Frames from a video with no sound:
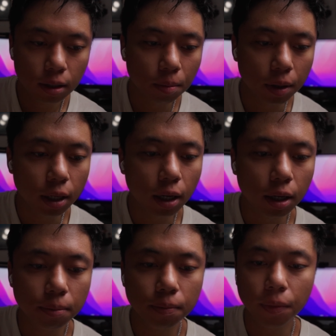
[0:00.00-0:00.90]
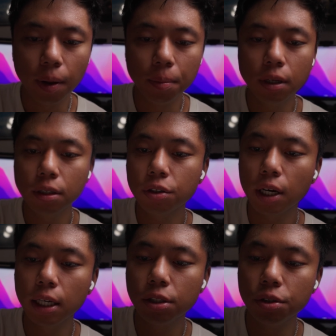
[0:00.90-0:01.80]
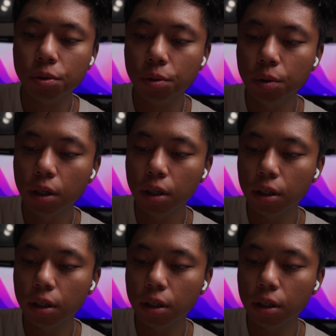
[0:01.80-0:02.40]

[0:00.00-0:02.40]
but I'm gonna try to